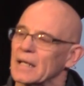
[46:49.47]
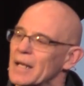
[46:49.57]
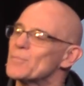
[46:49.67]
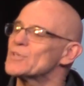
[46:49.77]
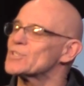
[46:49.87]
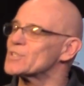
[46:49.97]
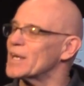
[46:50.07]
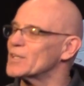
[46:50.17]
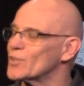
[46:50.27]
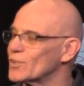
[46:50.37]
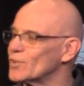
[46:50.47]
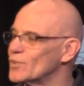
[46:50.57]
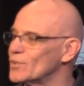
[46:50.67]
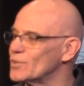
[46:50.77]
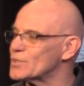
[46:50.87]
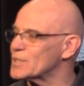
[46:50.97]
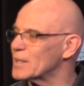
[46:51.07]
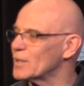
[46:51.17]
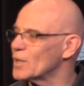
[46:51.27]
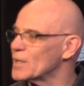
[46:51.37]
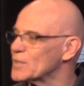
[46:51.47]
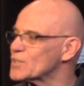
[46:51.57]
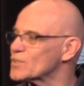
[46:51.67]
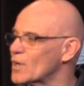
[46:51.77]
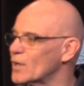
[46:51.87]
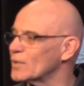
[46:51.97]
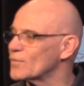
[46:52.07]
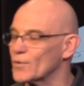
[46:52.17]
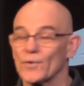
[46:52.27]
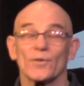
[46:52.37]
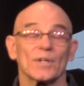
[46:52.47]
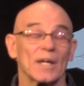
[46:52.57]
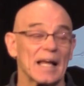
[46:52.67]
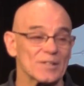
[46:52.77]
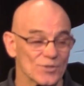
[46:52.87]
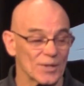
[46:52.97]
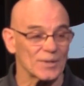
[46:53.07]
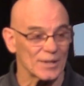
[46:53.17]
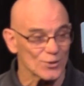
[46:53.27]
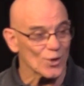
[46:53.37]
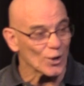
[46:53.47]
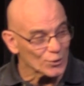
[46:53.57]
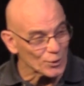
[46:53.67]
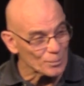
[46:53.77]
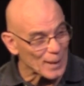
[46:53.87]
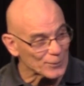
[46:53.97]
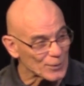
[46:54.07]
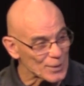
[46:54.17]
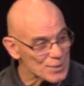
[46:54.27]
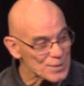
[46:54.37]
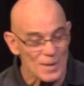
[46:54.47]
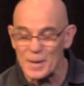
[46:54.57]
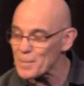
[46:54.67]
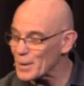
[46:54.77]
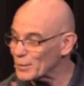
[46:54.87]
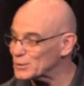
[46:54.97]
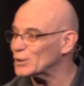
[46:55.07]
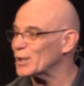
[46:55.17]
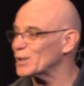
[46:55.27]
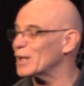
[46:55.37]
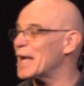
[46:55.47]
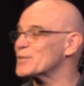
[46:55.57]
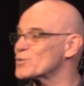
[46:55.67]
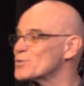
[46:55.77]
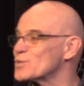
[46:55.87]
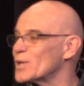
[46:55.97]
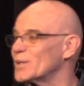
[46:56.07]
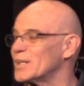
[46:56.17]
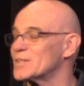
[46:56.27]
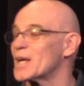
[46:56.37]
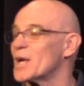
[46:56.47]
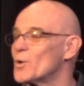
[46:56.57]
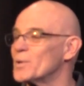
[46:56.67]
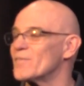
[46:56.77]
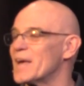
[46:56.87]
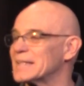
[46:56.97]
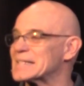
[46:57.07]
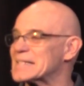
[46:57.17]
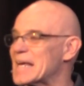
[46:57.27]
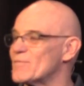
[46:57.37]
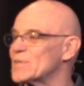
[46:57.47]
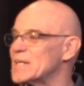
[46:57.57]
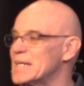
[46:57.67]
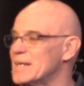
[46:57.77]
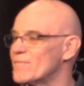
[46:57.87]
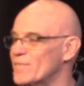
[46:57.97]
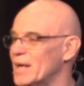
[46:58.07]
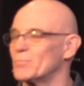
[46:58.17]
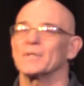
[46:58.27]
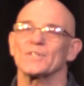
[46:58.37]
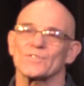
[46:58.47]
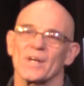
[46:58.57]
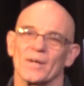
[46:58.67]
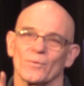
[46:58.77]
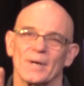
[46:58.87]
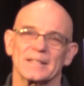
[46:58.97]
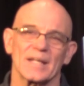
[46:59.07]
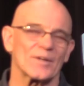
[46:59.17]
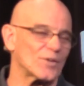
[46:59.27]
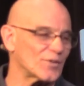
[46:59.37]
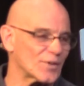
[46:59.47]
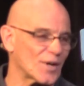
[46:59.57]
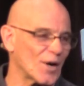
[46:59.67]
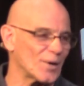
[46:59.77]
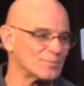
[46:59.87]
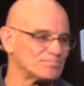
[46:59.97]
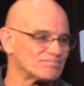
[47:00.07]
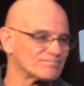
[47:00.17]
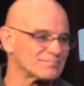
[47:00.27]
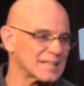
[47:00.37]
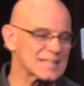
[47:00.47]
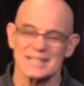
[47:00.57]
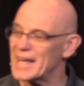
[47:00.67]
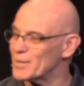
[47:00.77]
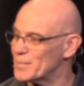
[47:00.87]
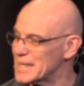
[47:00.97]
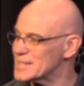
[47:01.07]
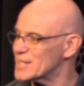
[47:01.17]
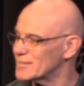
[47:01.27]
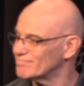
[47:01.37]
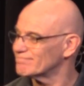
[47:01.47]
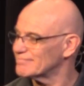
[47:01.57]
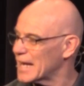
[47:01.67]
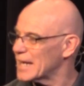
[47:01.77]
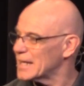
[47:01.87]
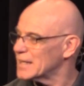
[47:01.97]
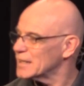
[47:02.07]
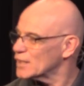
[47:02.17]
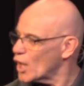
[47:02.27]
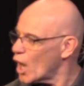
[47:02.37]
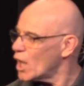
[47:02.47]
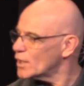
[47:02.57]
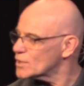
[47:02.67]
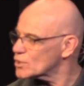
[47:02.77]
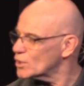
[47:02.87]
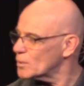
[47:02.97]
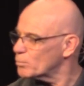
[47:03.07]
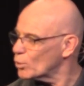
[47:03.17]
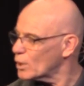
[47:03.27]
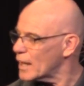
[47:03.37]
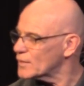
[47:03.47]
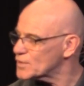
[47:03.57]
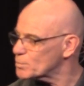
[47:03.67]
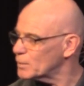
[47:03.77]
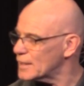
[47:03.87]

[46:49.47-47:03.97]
let me just tell you the good news. This is our third and last Sunday to talk to you about this, but I want to tell you, last two Sundays, we have had 70 families write that on their card. Isn't that amazing? God is going to pour out his